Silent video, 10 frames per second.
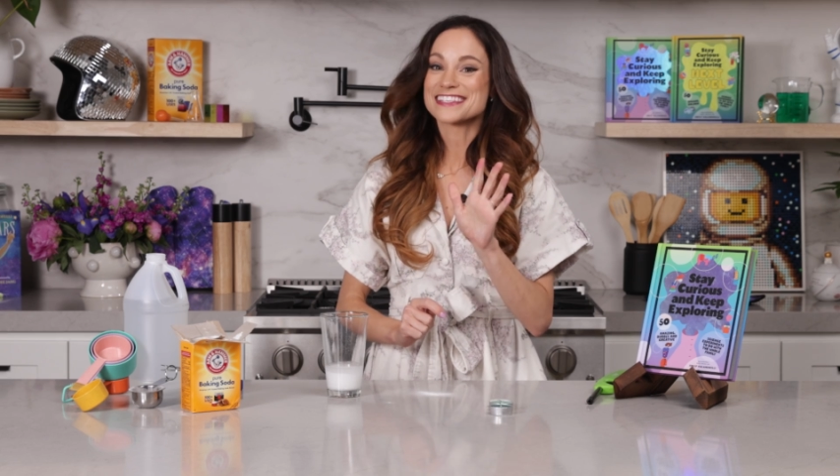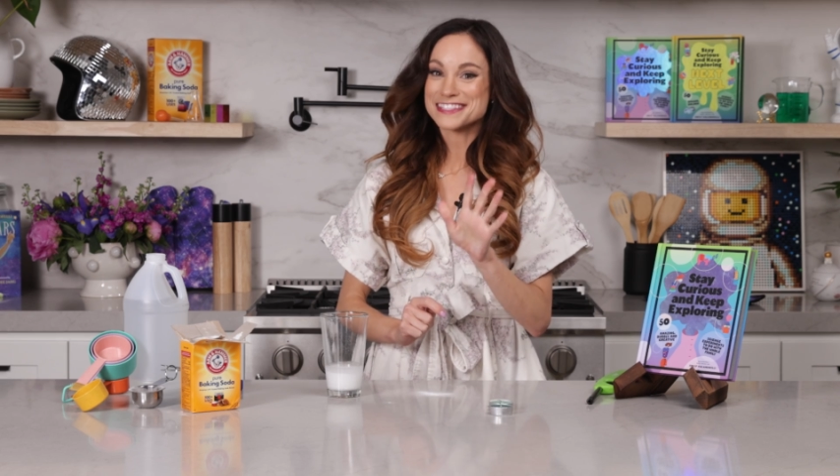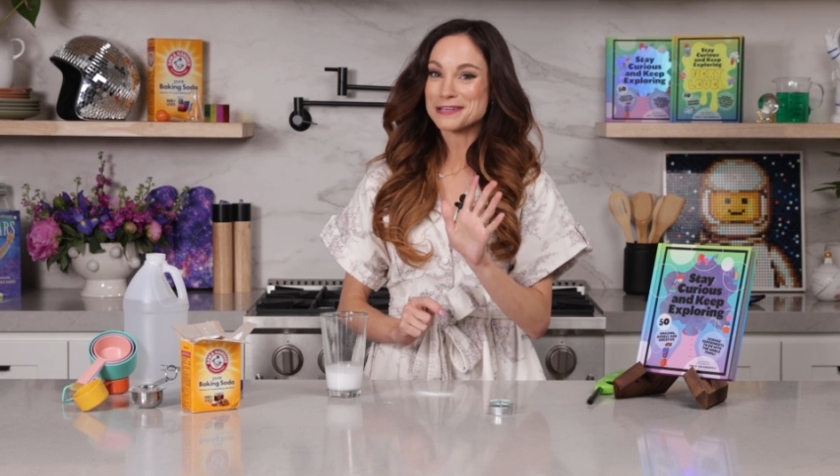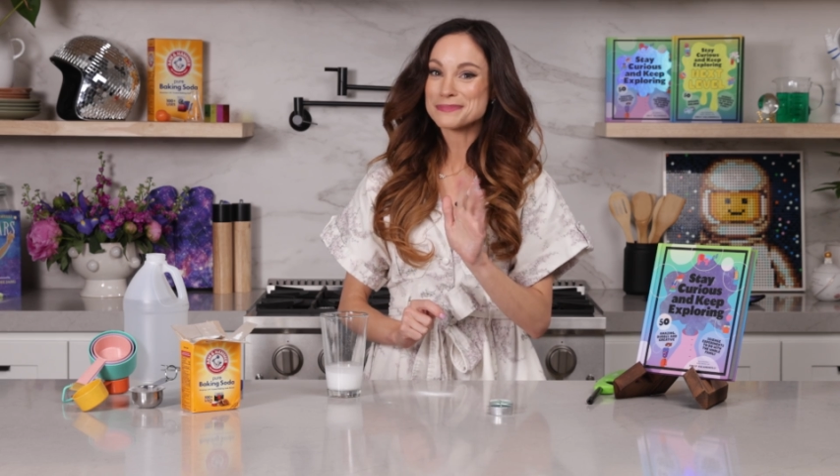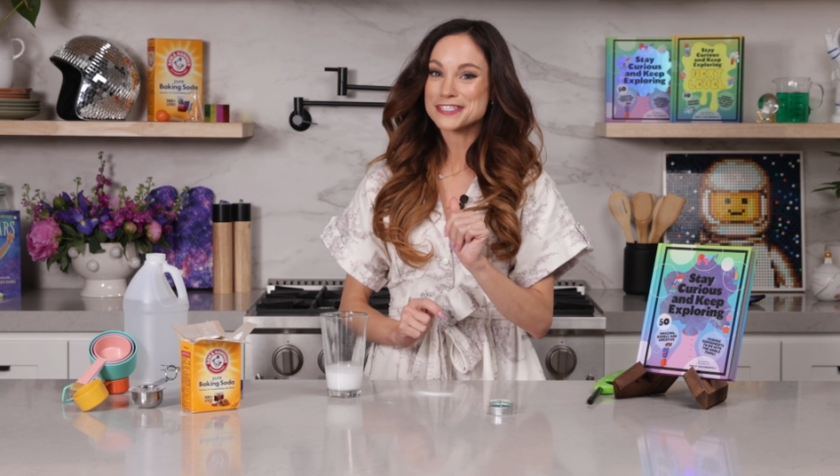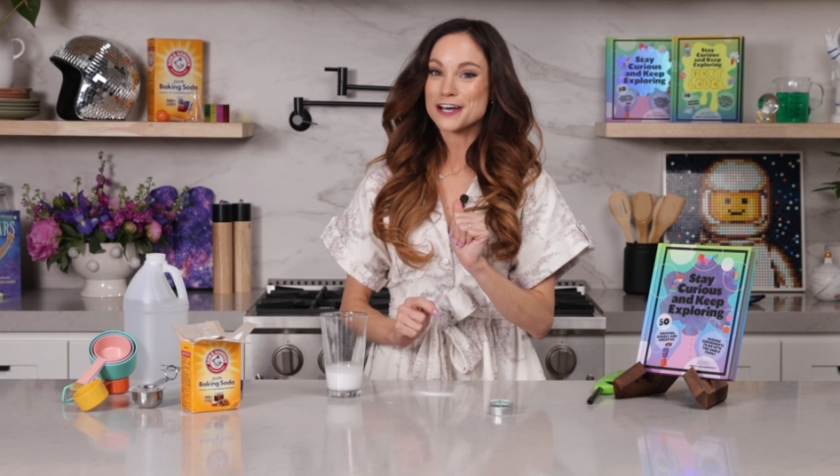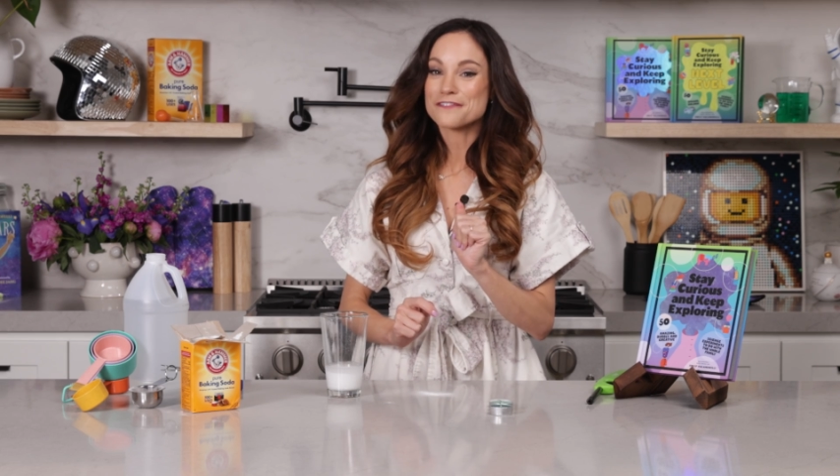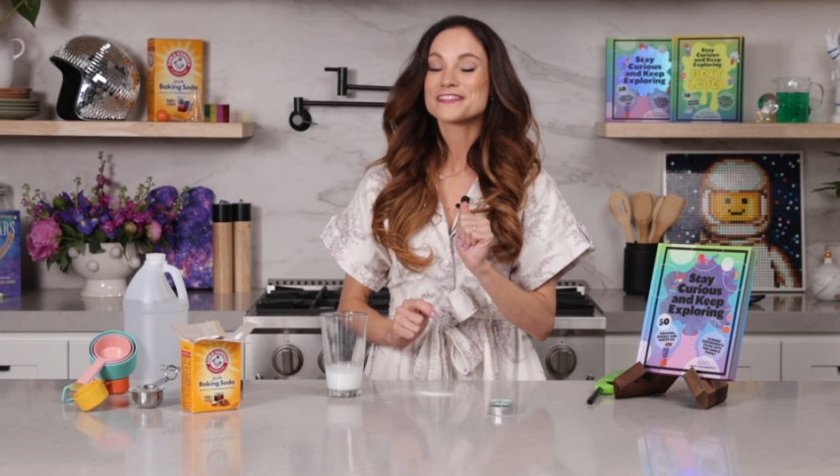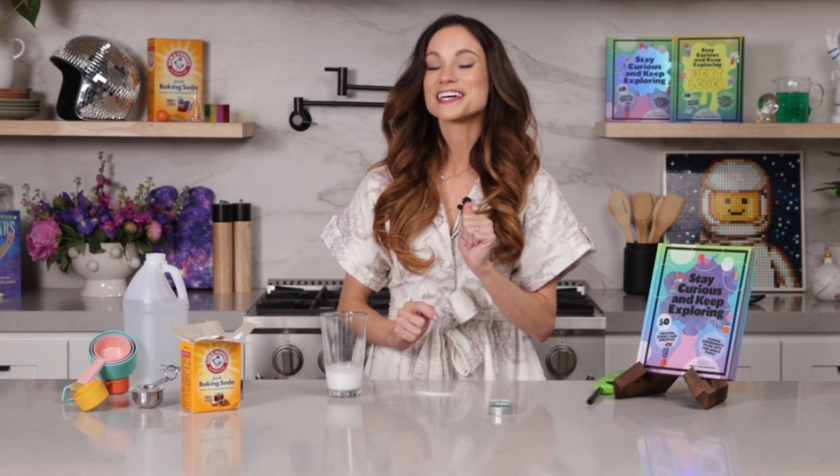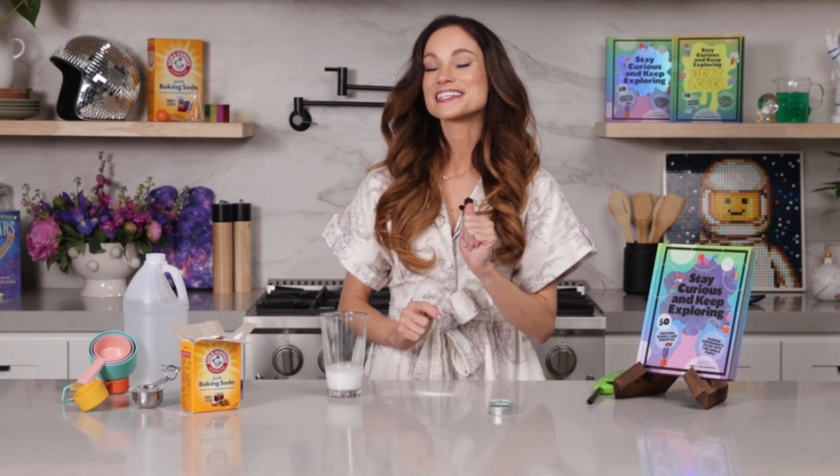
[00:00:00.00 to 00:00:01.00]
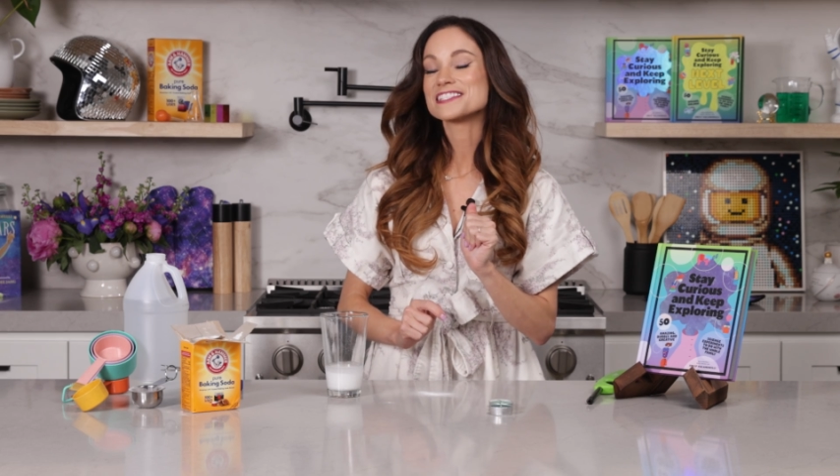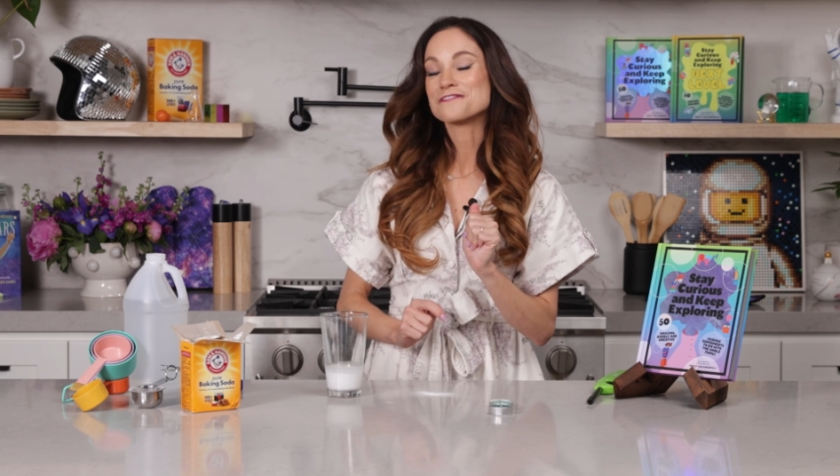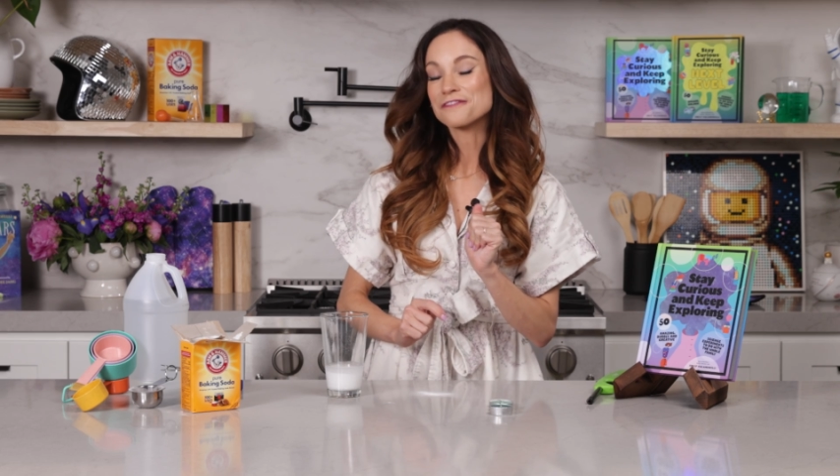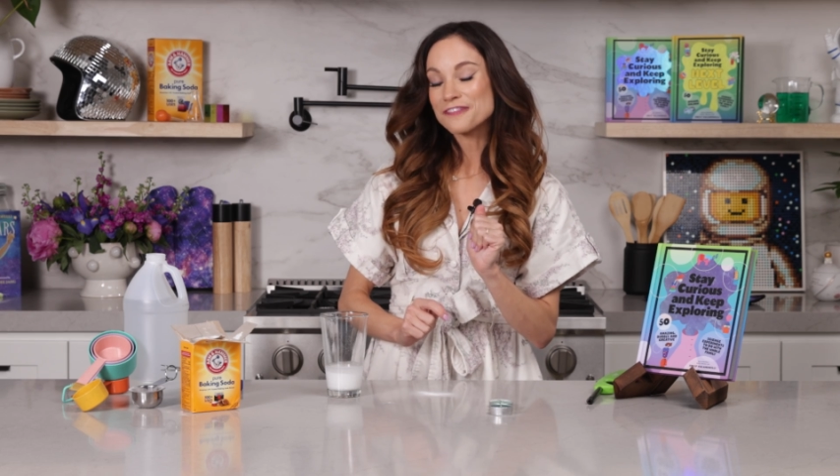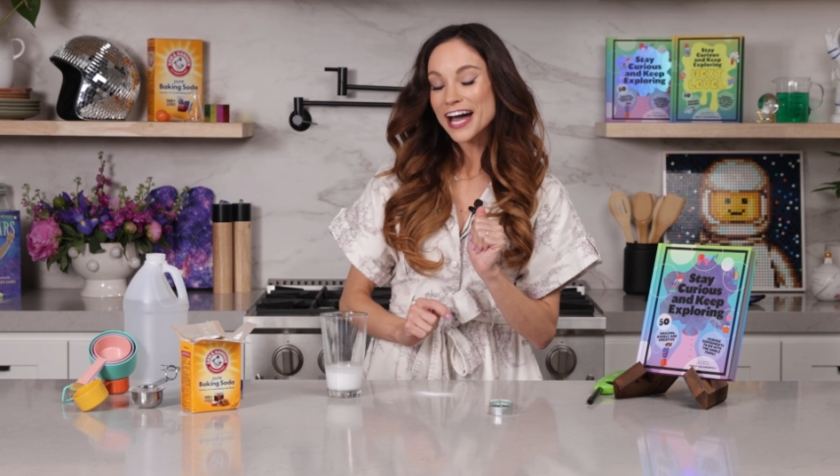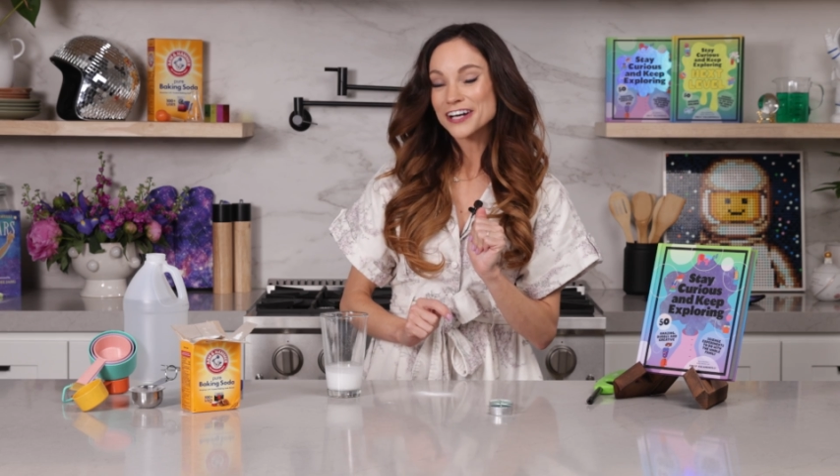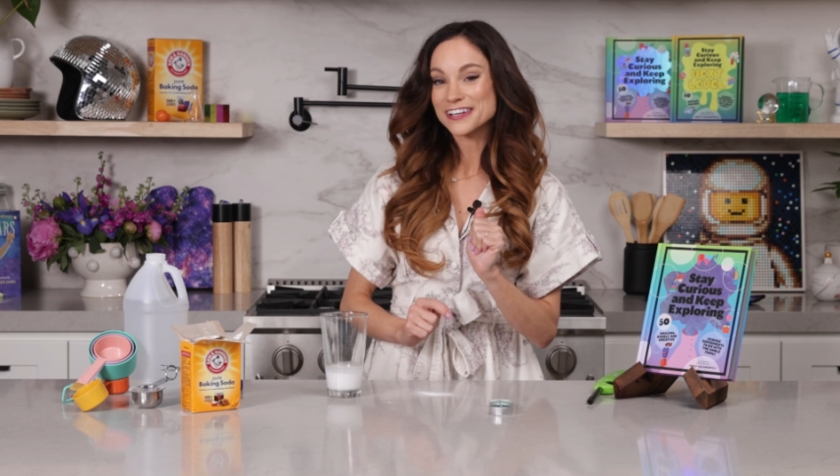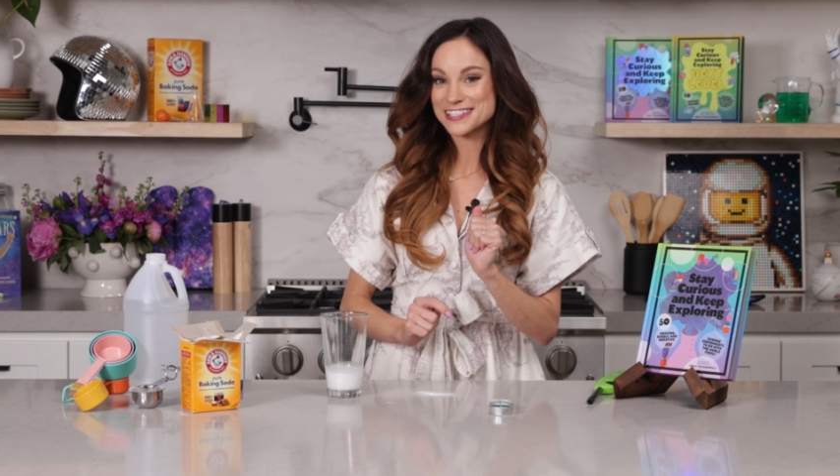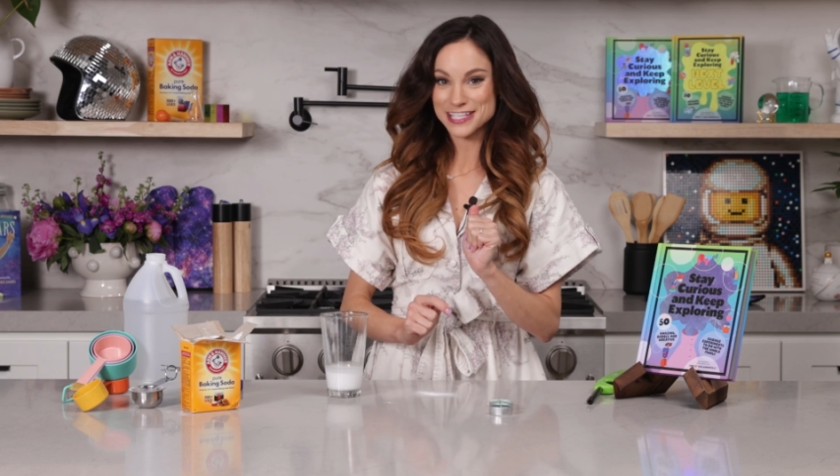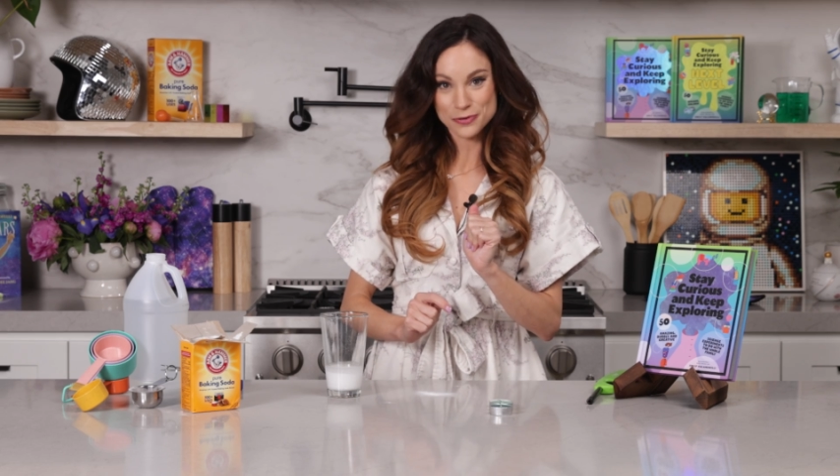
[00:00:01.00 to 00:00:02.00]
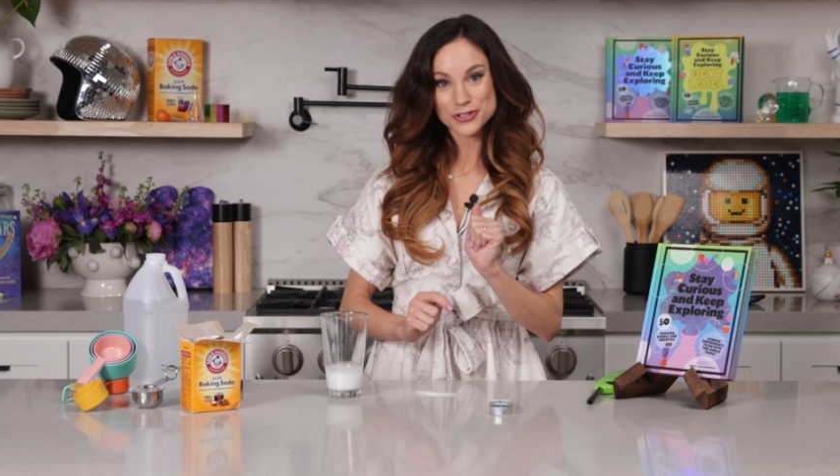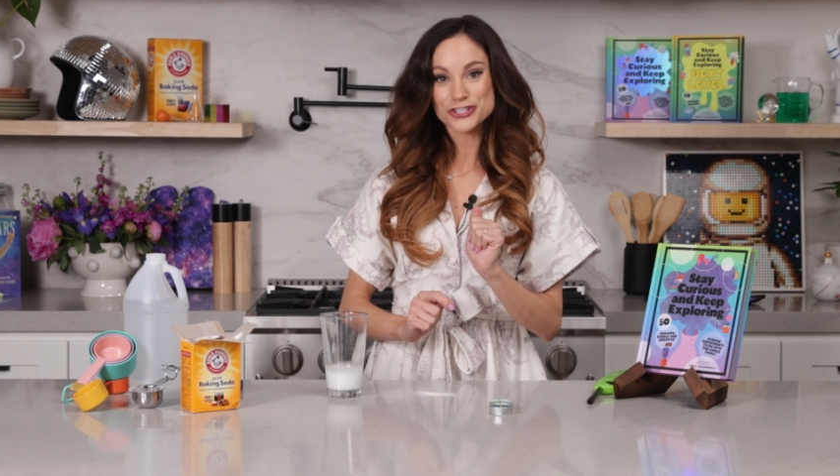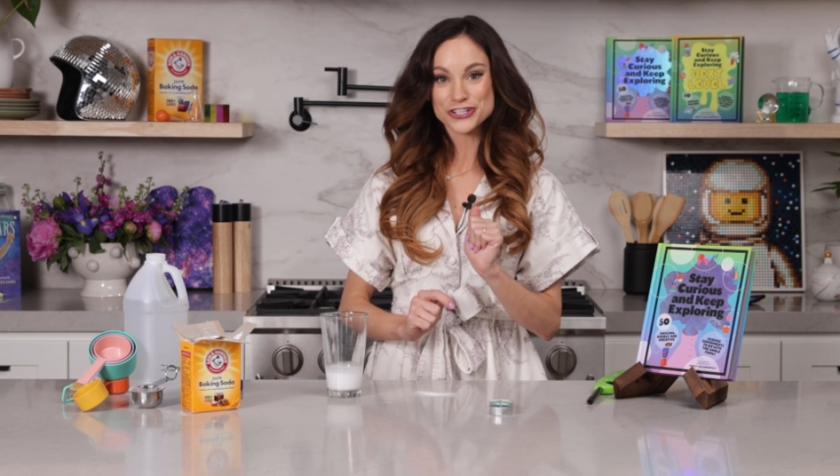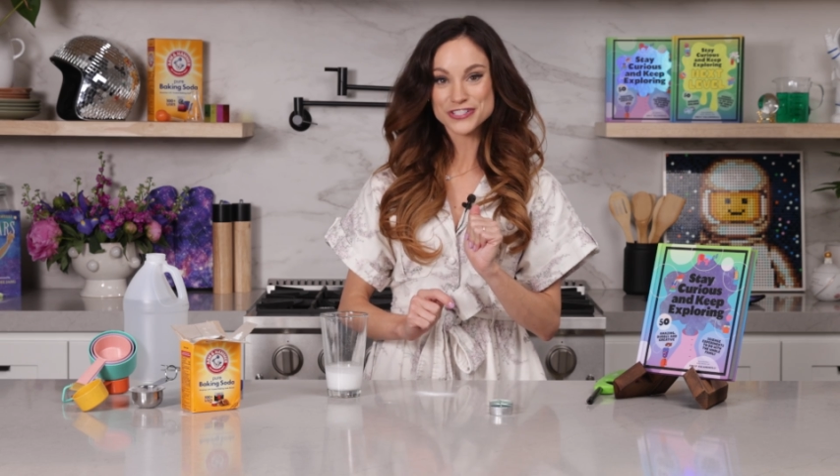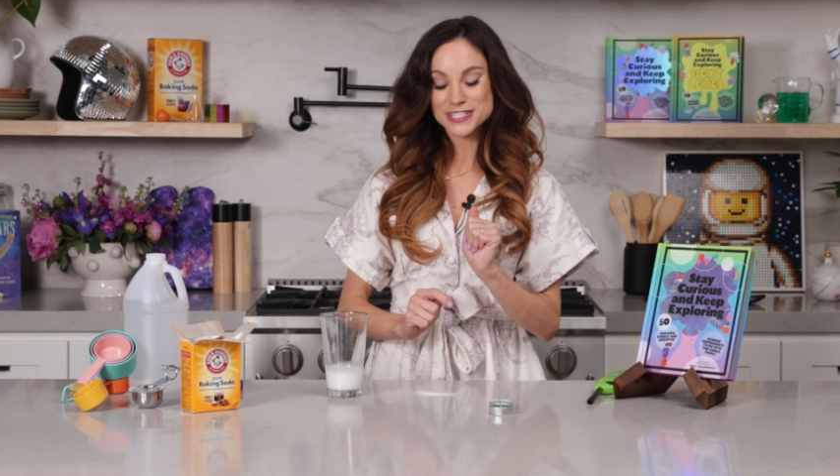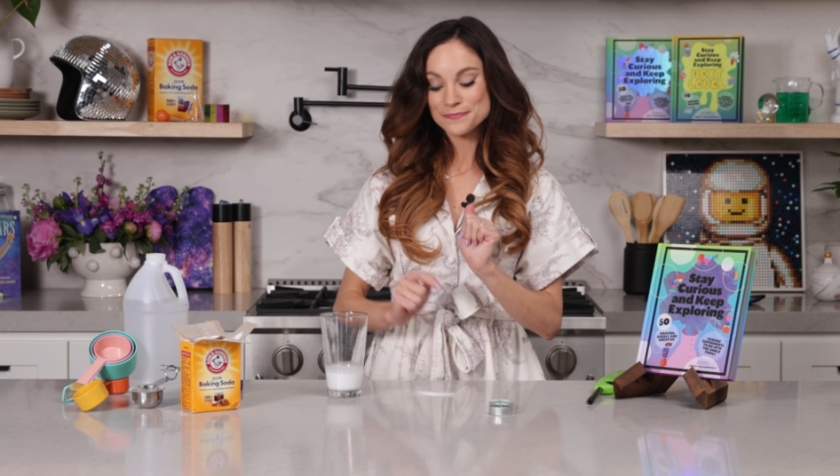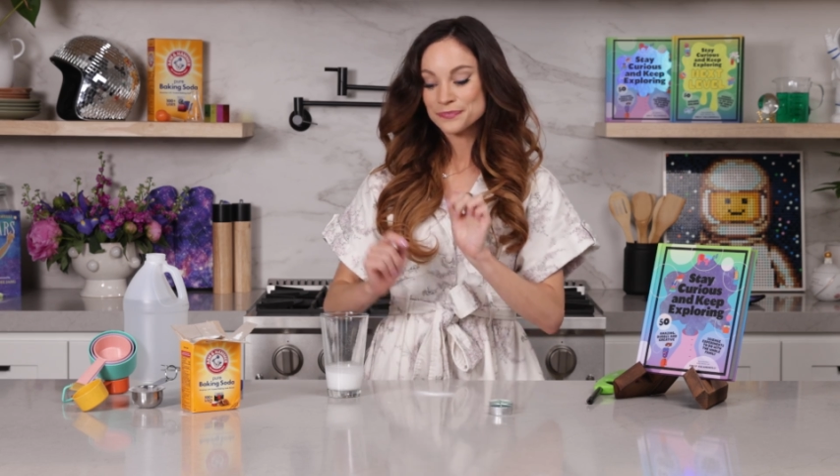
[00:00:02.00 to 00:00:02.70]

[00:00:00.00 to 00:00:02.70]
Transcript: the same stuff that is in fire extinguishers.